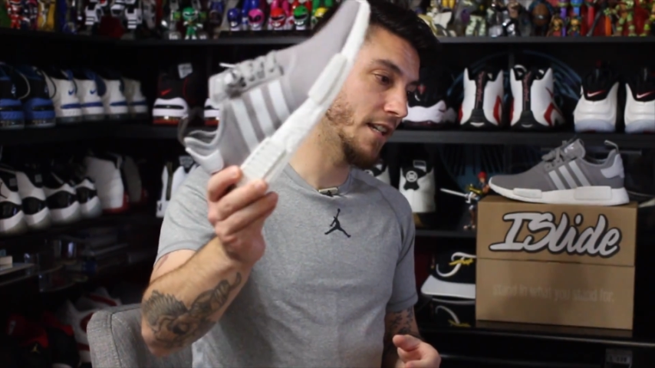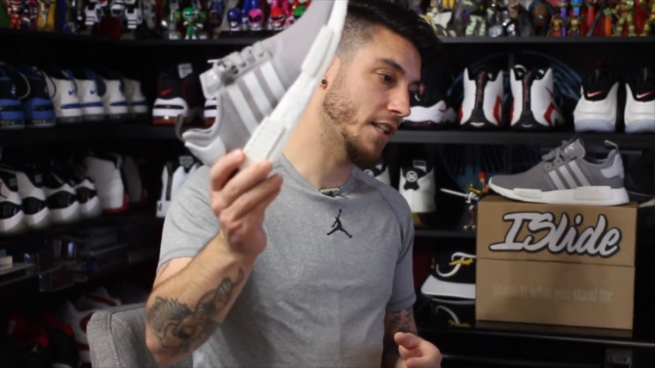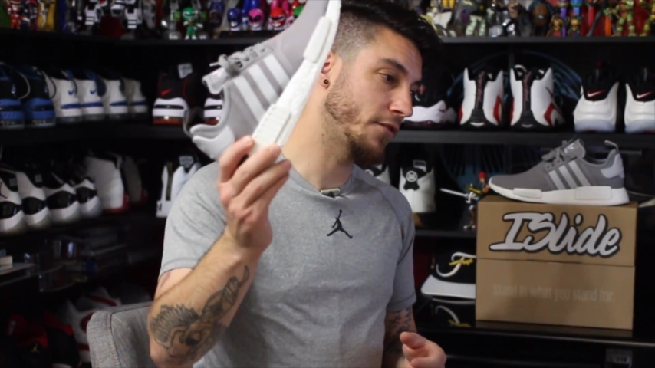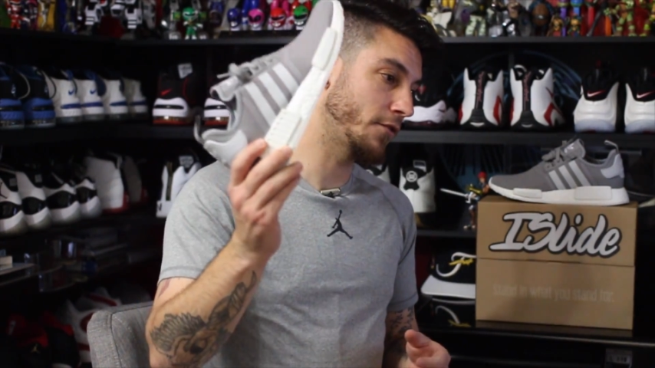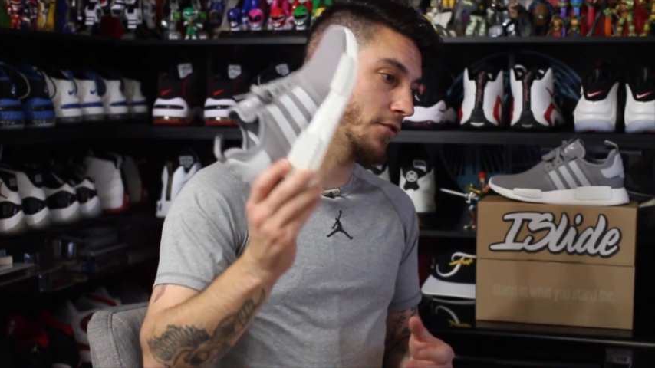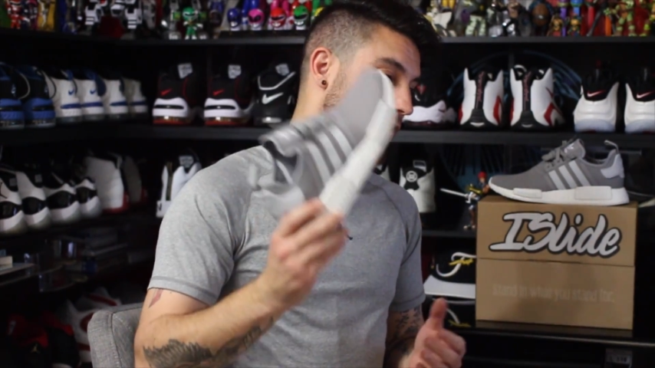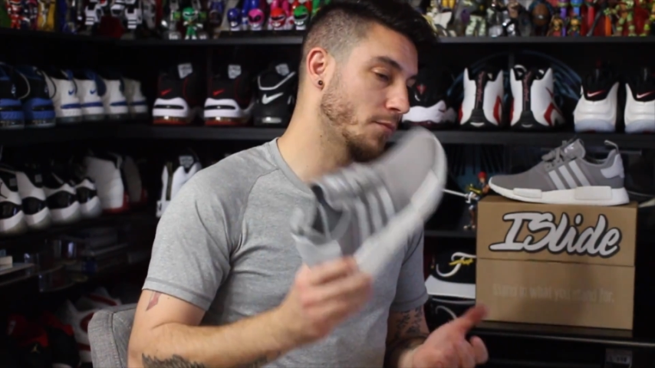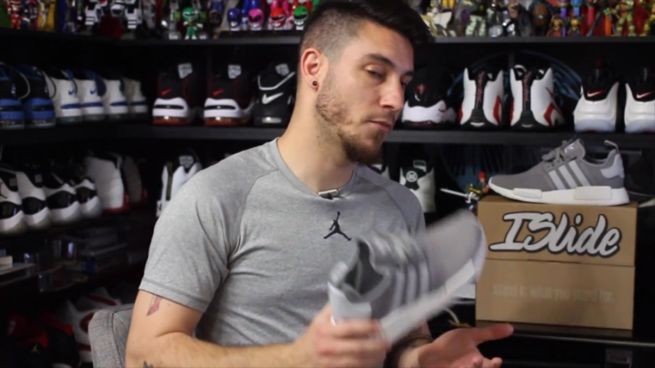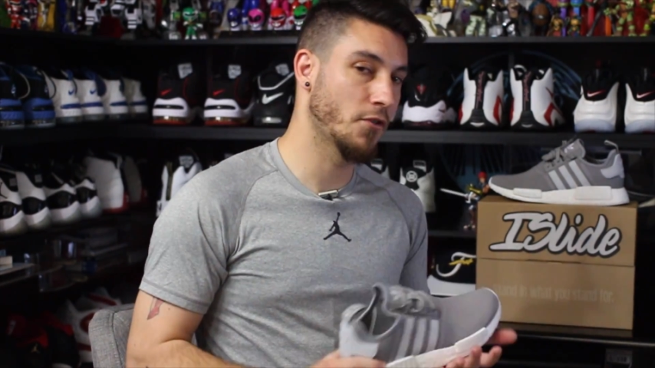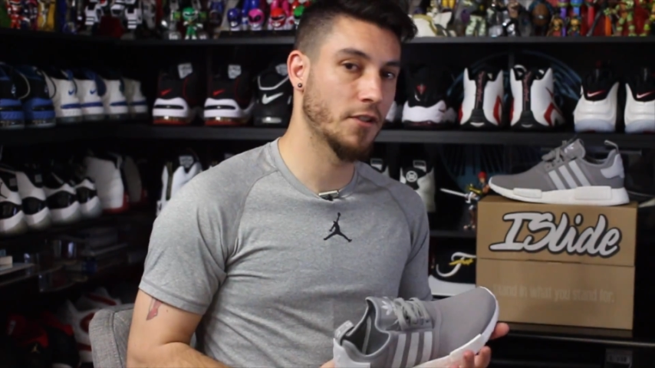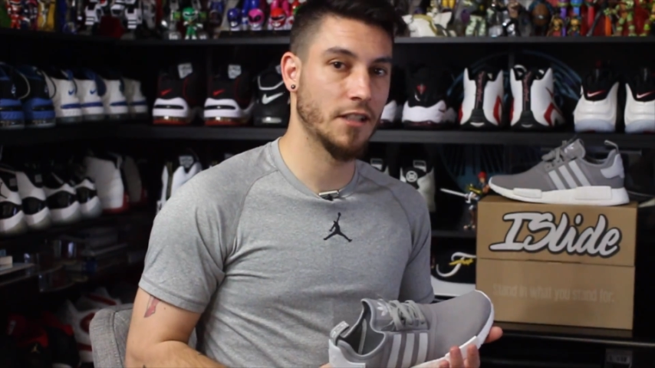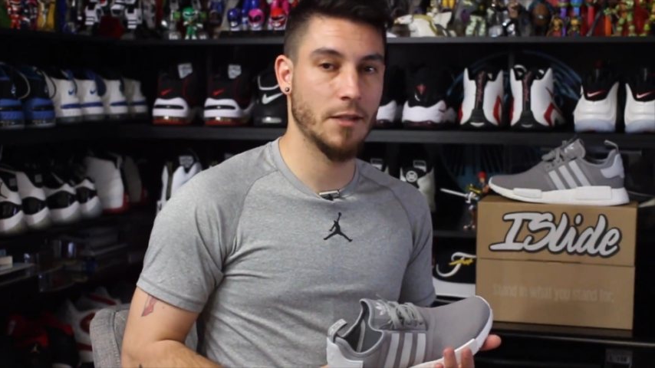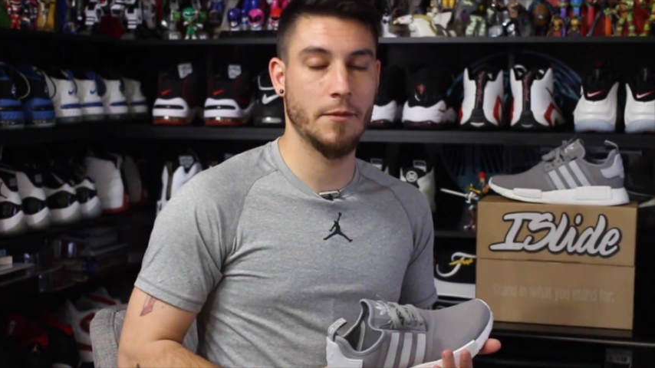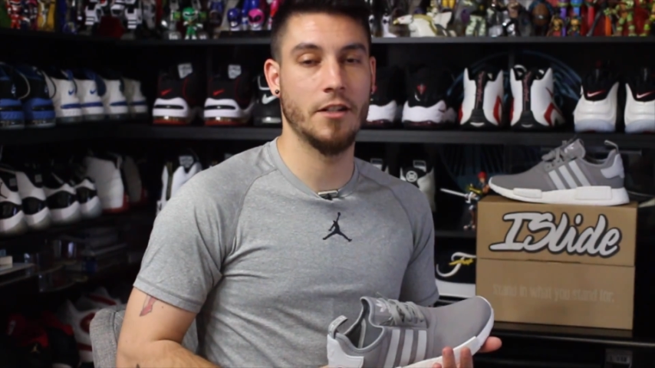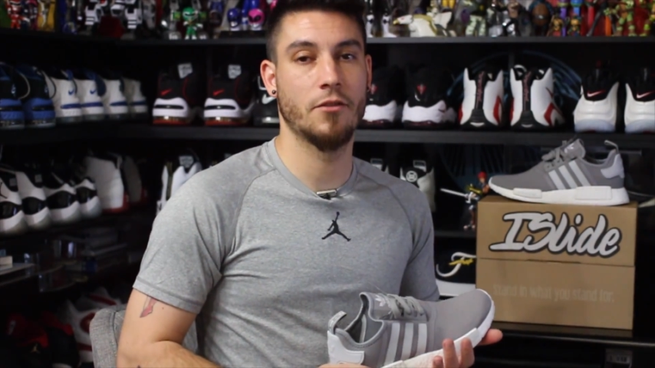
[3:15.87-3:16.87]
Thanks for your
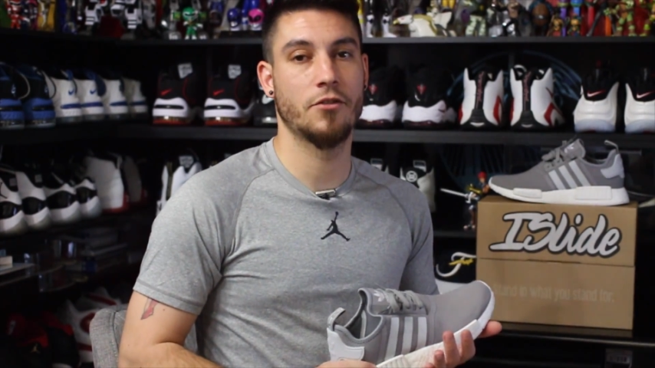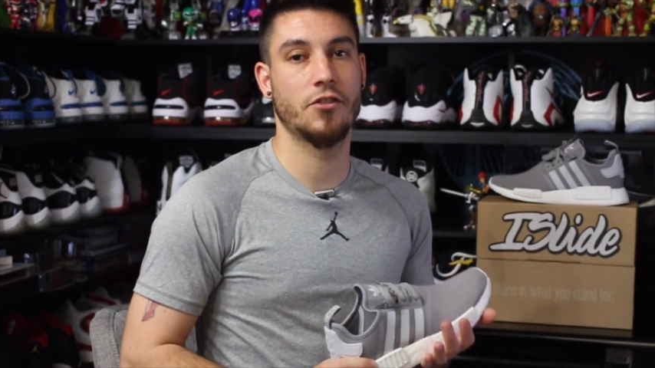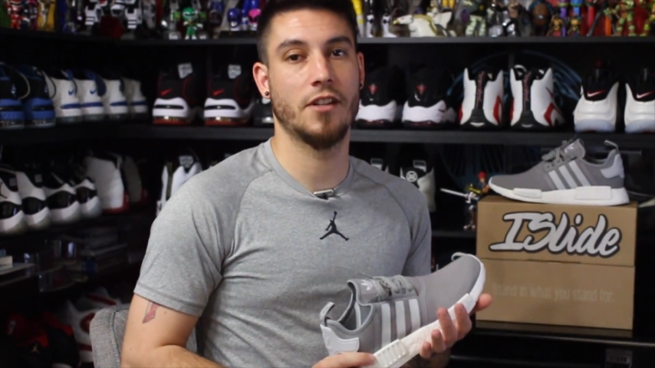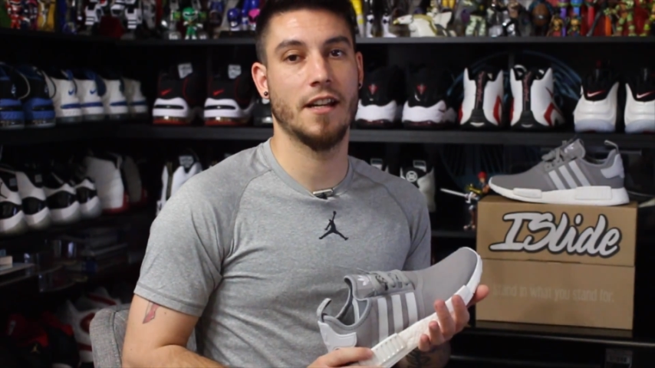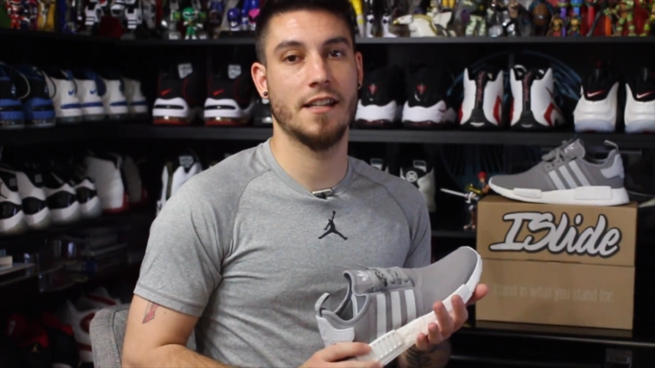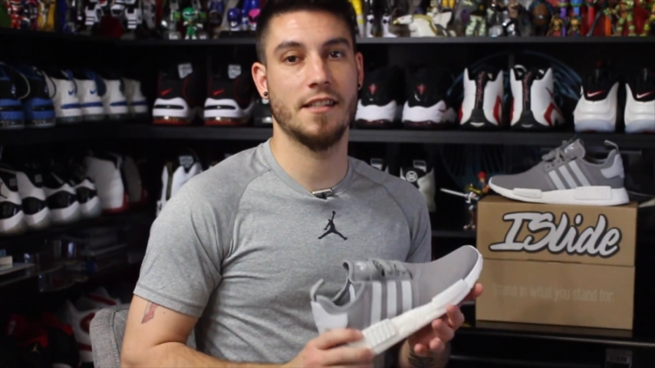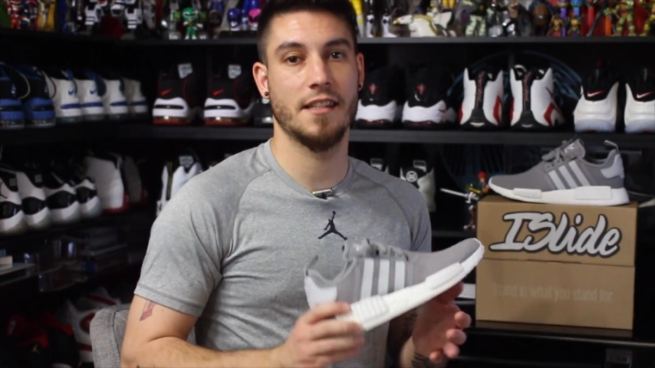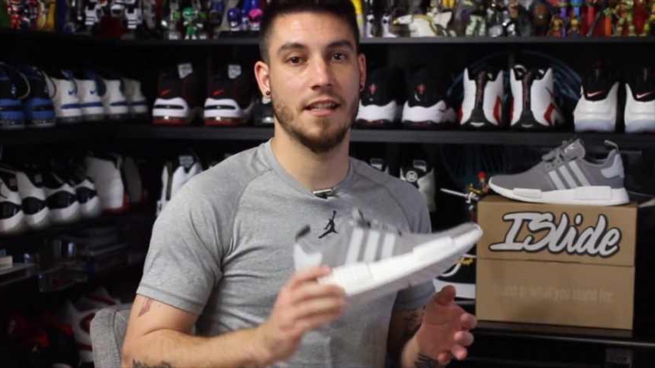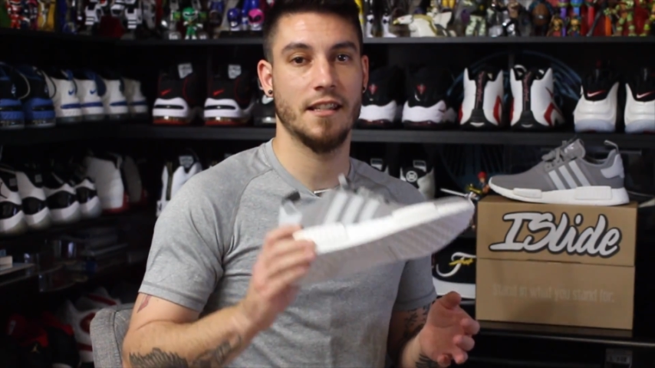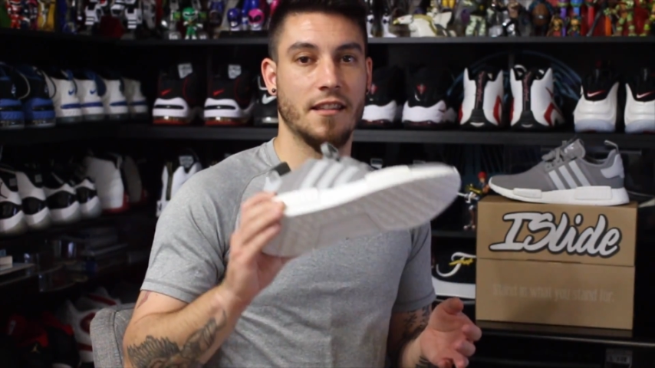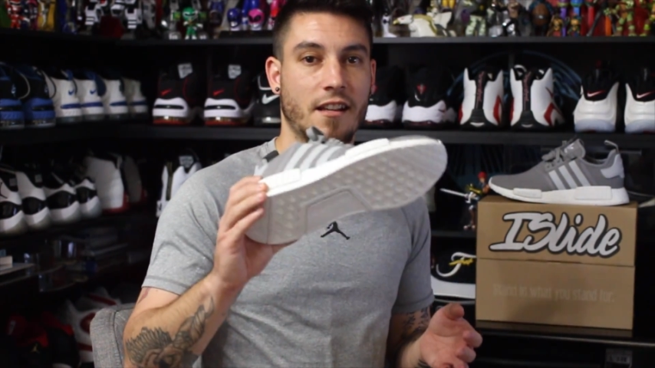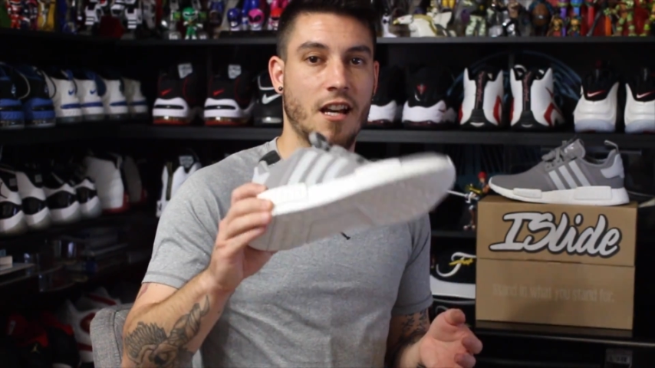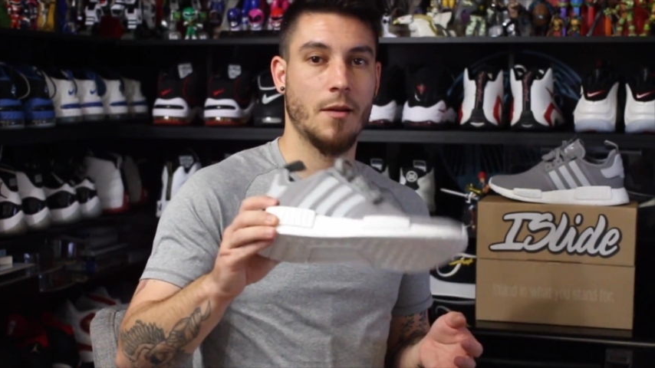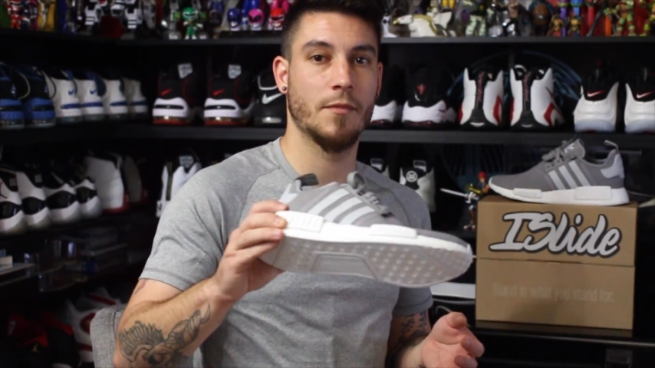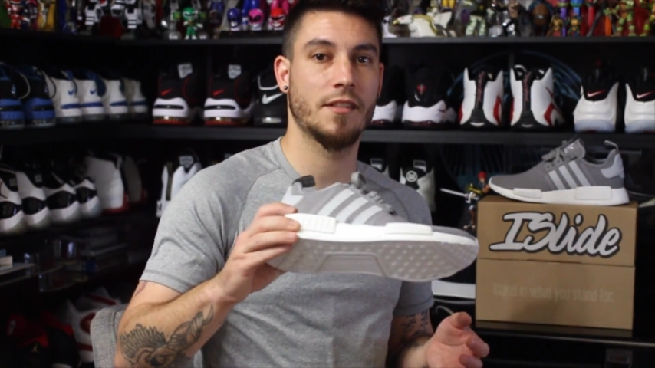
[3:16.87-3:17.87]
support. Let me know what you guys think in
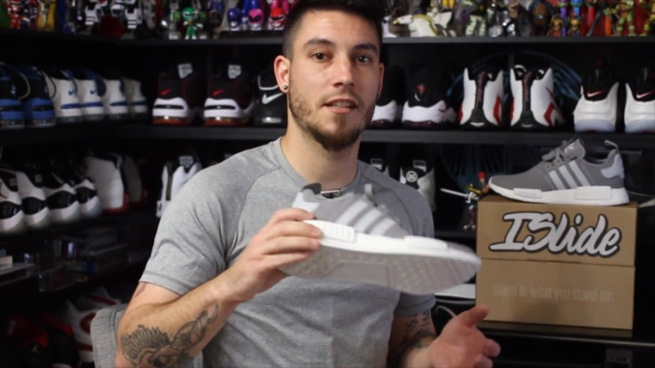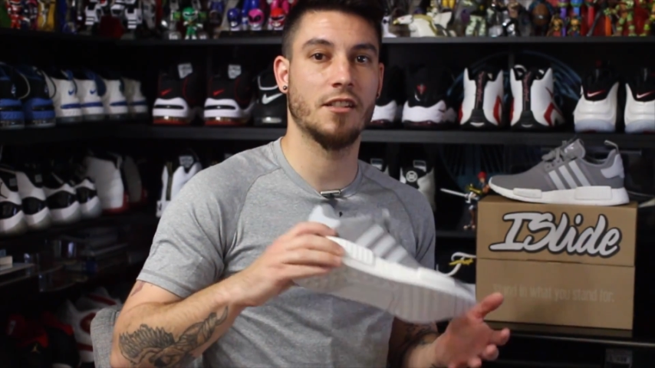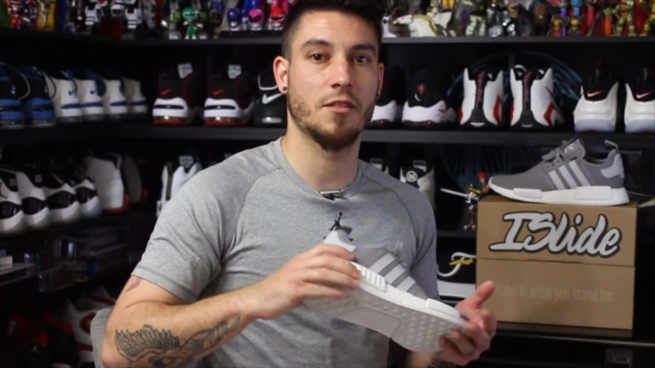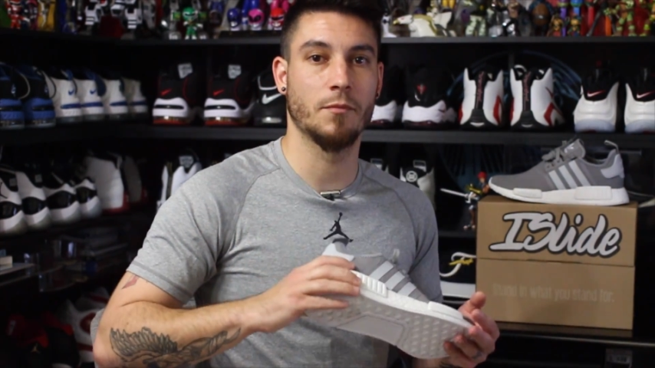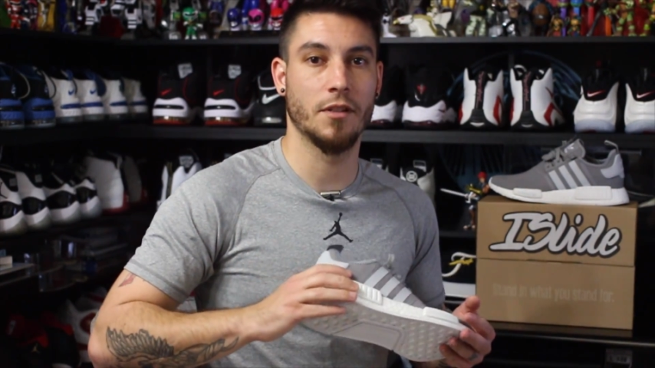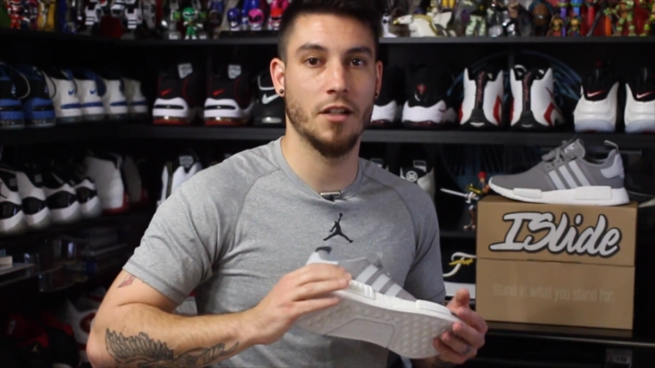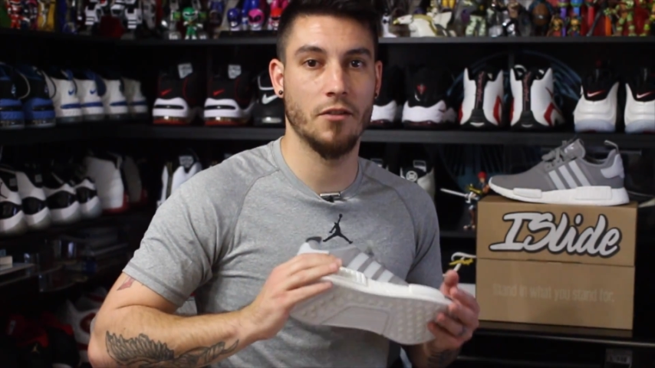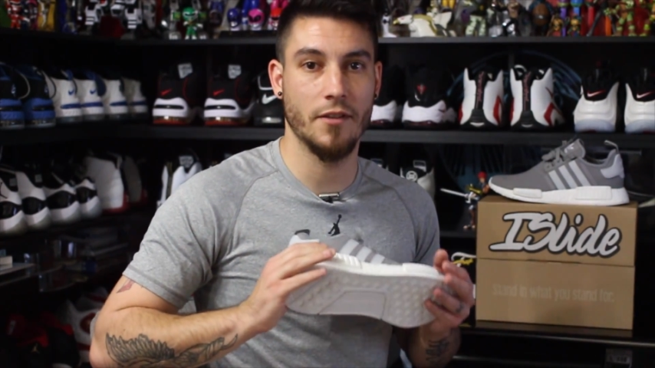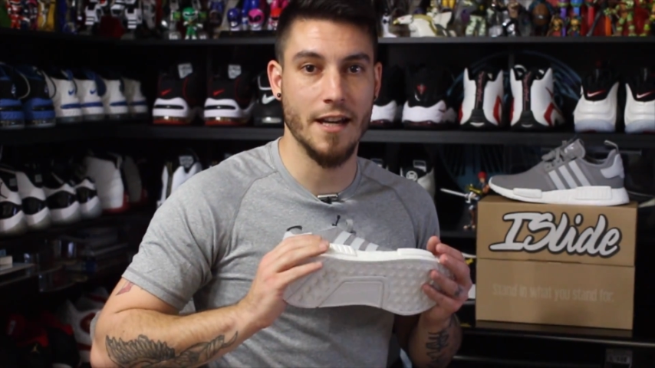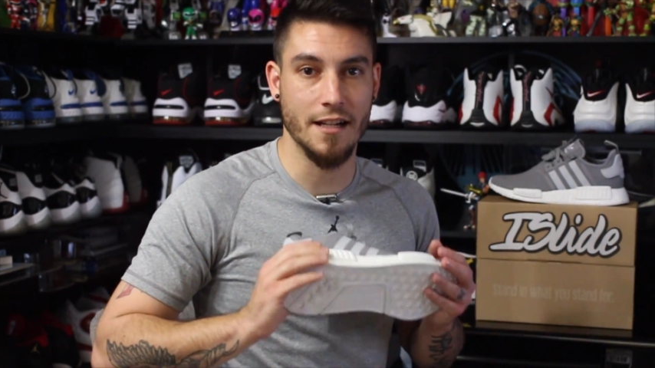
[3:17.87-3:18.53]
the comment section below.